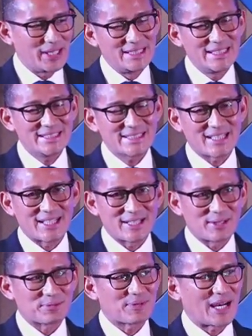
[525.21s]
these are
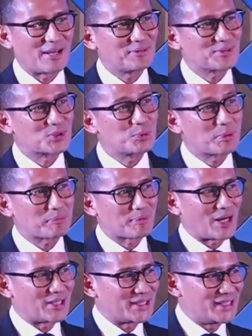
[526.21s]
the five super
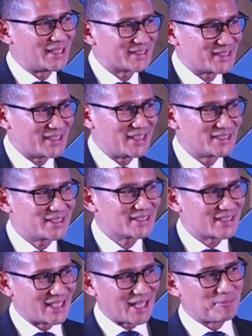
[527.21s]
priority destinations
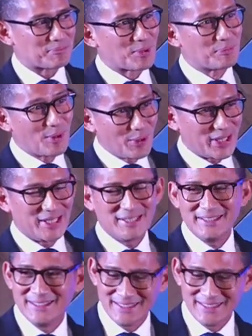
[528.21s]
that I'm promoting